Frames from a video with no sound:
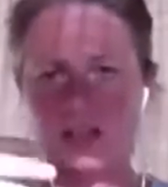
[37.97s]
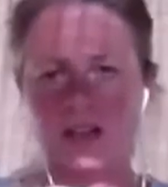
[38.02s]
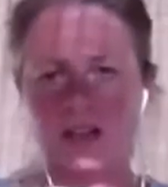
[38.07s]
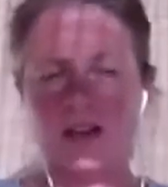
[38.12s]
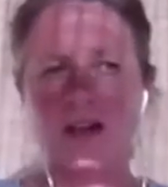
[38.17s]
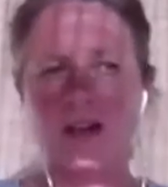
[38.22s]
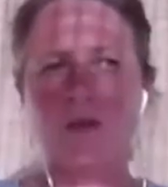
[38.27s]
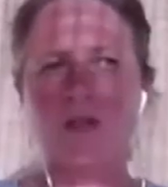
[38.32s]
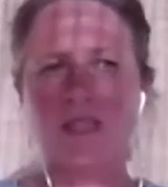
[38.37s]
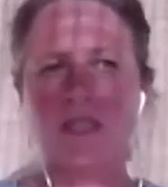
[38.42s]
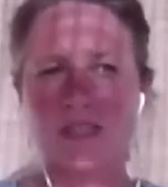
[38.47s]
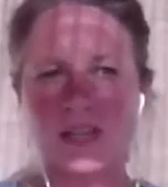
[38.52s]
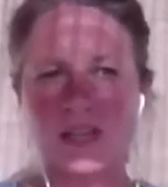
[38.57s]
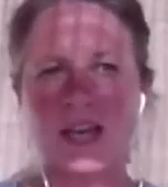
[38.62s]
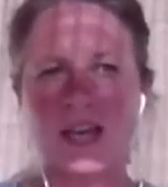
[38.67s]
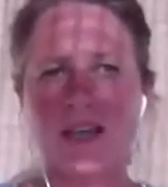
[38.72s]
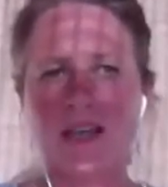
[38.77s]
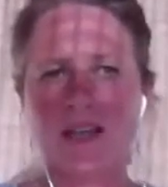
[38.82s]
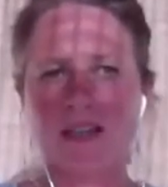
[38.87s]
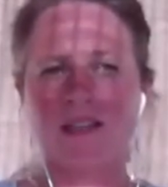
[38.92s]
And I would
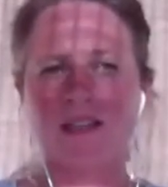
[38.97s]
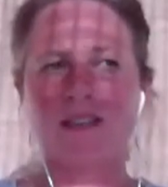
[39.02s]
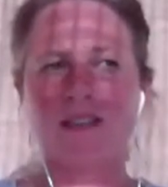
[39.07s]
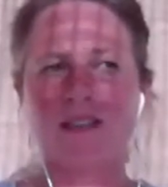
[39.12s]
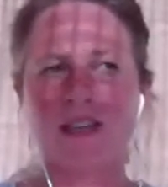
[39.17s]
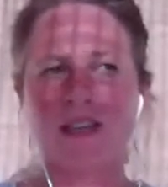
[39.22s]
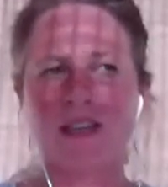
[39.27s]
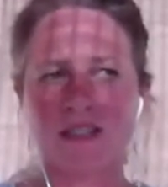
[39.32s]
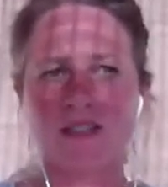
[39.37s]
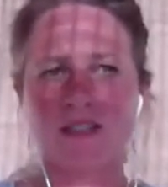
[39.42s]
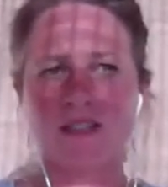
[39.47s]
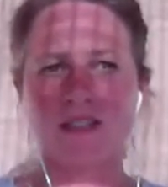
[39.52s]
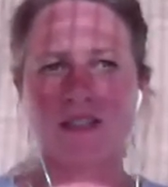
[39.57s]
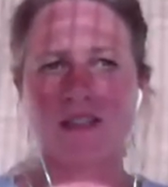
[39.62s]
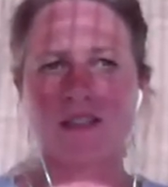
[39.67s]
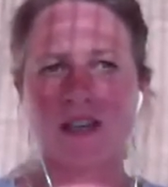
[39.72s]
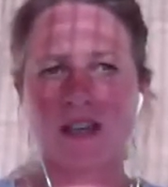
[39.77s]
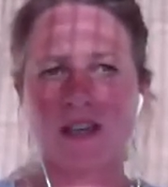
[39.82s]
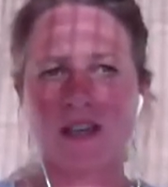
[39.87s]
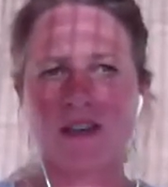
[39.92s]
say that
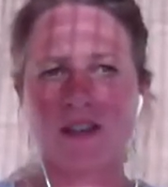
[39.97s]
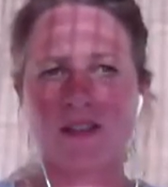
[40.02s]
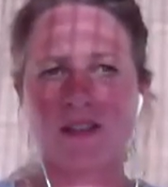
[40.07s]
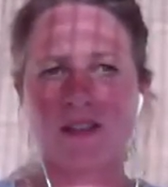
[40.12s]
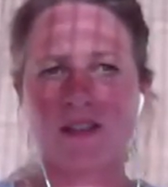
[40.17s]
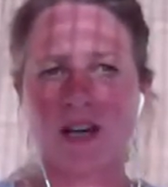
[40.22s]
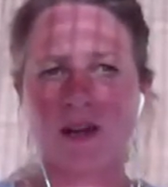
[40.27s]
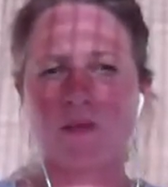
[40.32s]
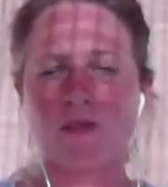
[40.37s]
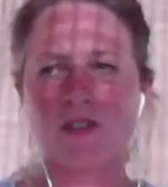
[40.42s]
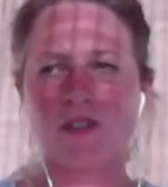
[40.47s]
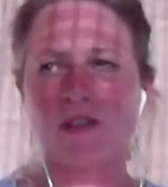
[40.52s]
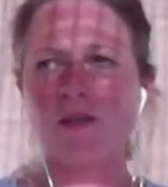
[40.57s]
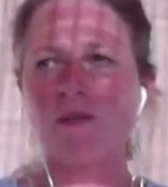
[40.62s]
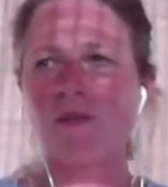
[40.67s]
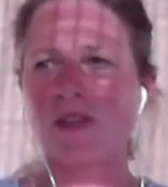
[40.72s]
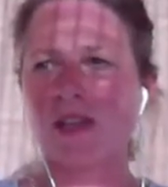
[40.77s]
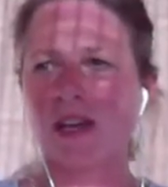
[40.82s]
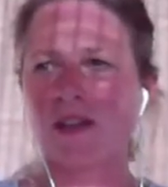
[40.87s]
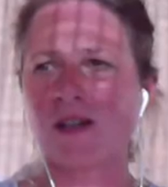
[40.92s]
I would agree
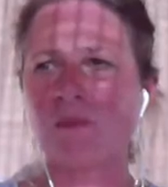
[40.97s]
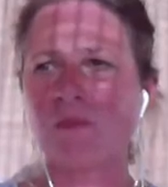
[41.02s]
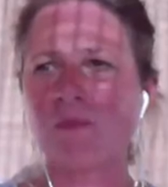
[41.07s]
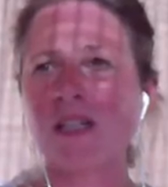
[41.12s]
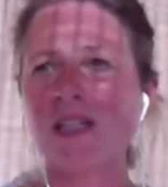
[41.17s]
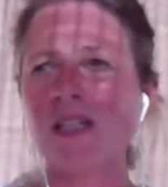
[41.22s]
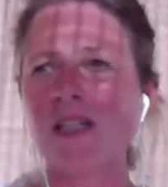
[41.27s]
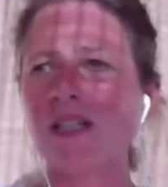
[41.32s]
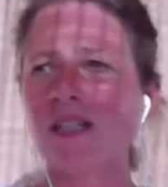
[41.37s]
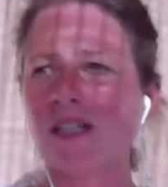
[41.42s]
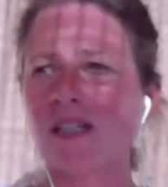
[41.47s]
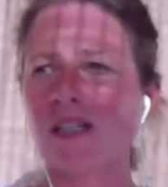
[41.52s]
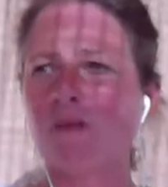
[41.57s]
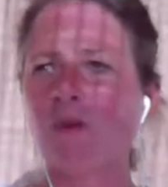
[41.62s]
with that completely.